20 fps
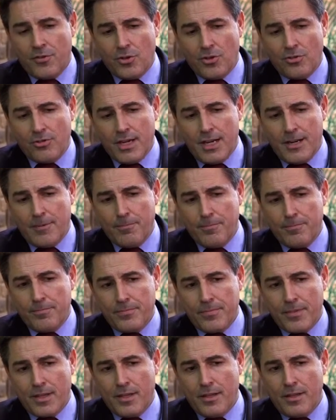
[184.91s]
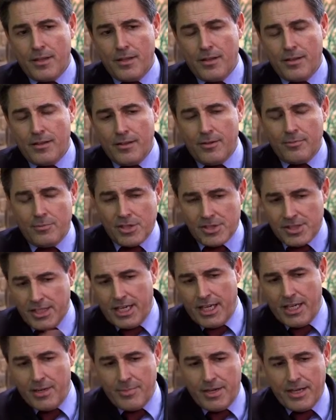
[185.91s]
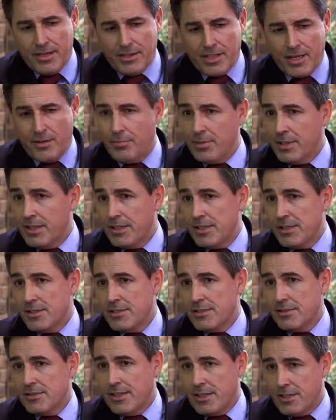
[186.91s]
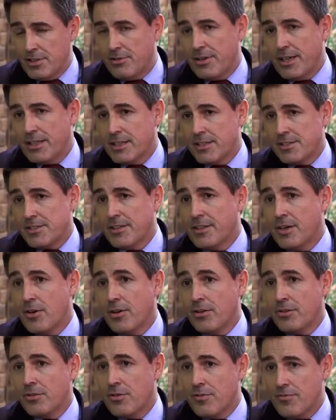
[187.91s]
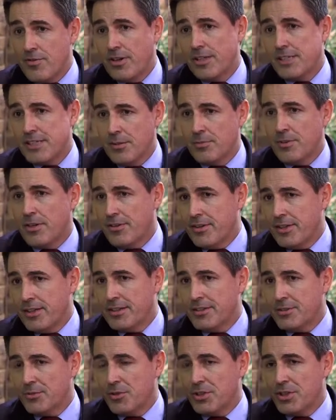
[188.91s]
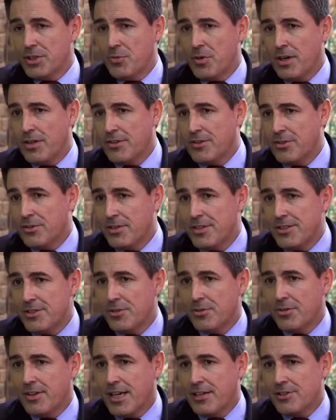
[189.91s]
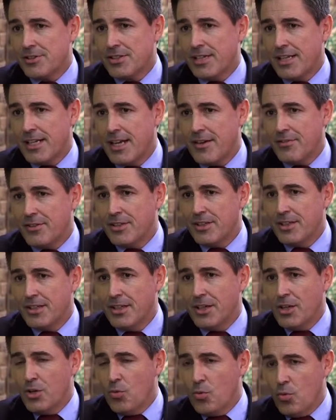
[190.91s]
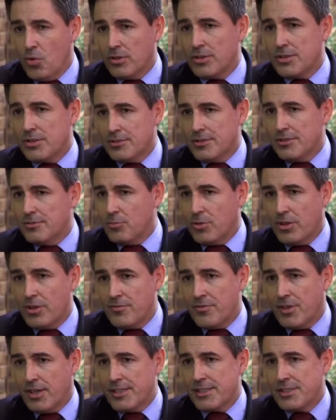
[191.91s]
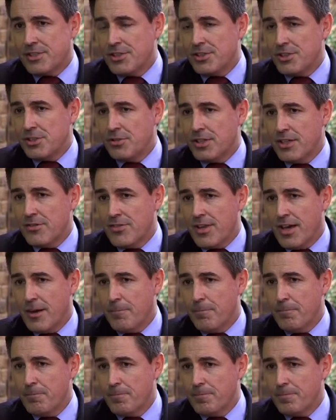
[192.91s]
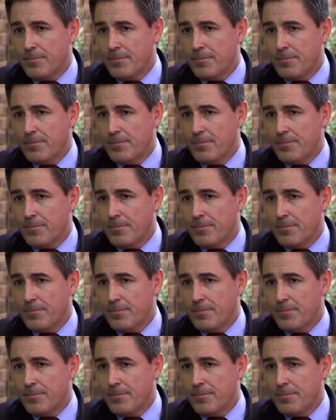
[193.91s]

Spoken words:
I'm just thinking about companies and directors that are going through a very similar thing to what you went through in 2011. What advice could you give them?